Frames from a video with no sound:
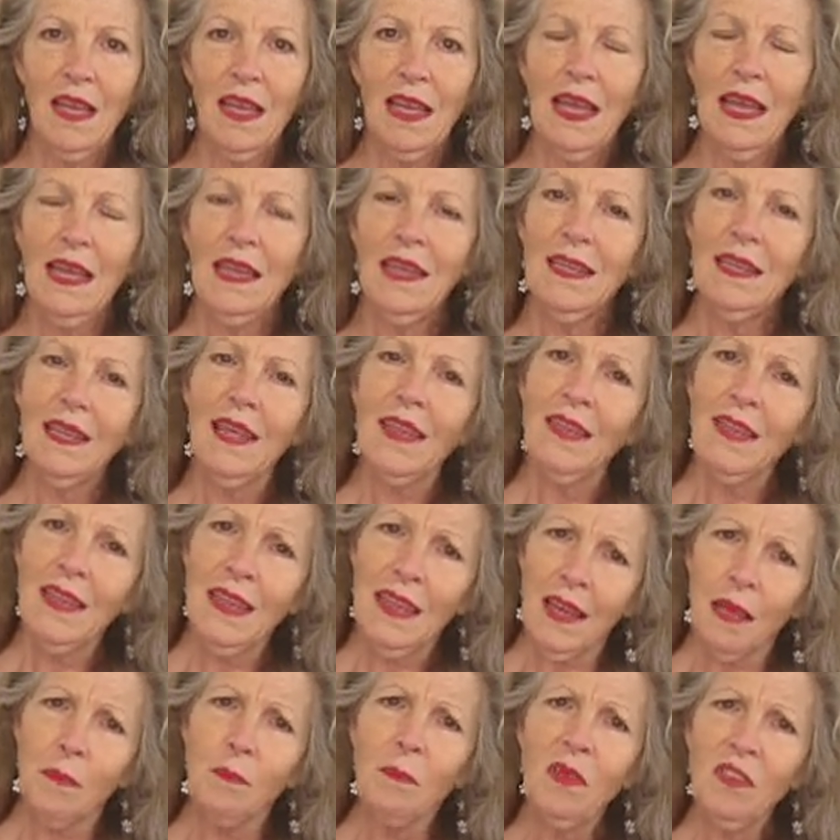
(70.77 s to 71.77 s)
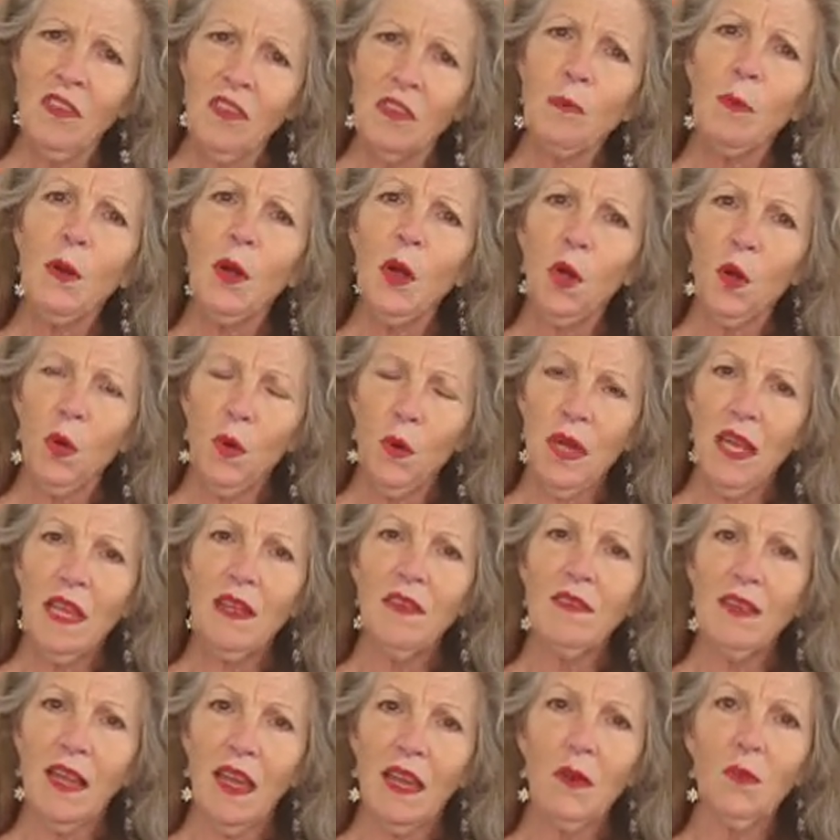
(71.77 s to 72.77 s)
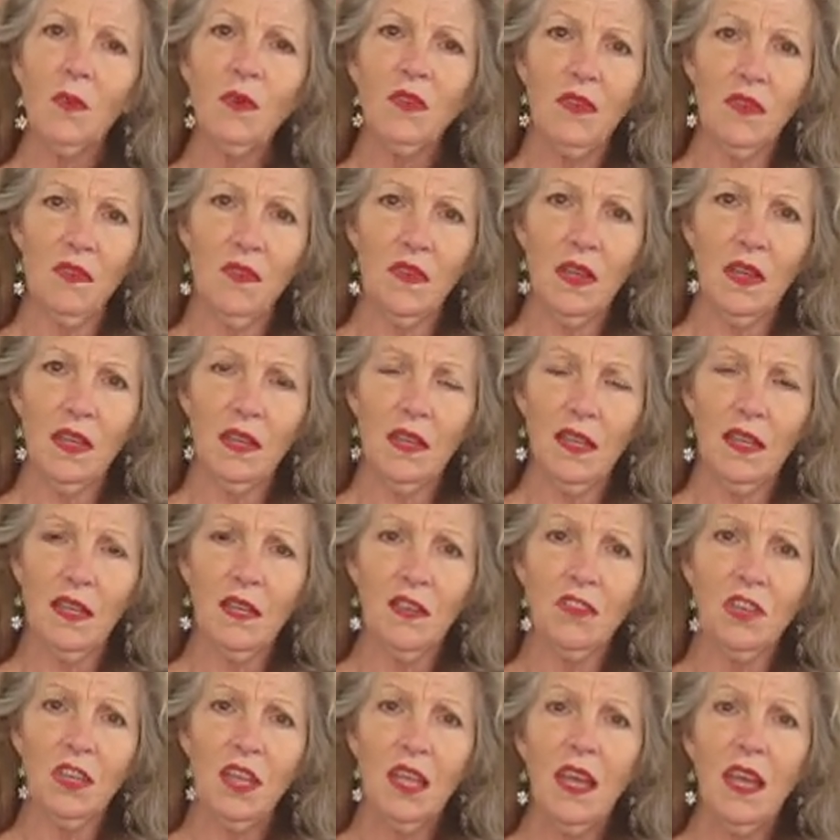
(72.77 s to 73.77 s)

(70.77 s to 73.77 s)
And I think I misspoke when I said it was a village.